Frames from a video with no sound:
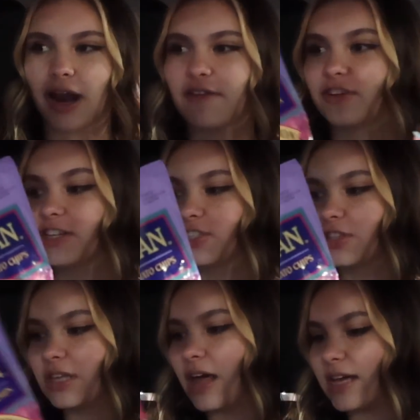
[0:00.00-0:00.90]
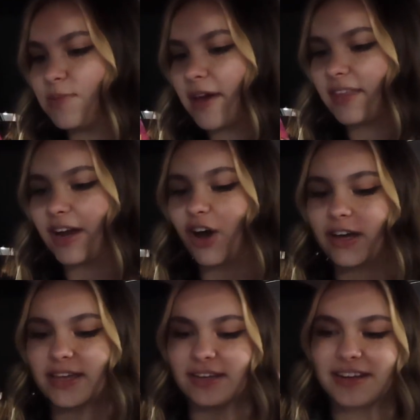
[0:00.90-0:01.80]
I finished the last bag that I
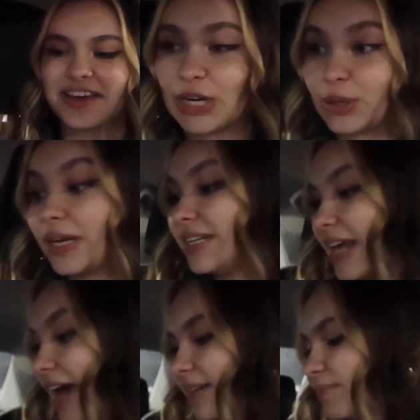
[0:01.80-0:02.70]
got in literally a day.